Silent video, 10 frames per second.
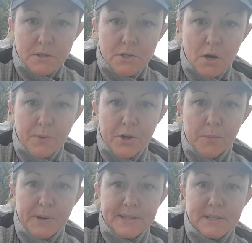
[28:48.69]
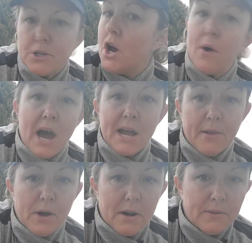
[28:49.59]
start with an open. No,
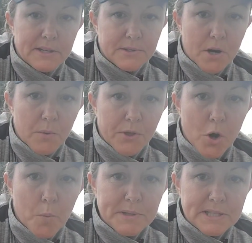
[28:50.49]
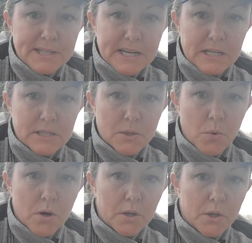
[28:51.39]
I don't like to start with an open stance
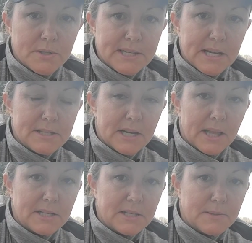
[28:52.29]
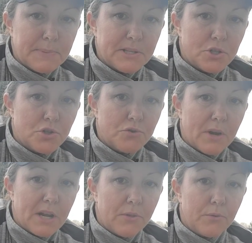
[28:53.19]
or a closed stance. I like to be
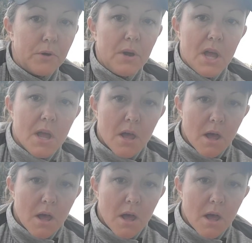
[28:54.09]
straight through.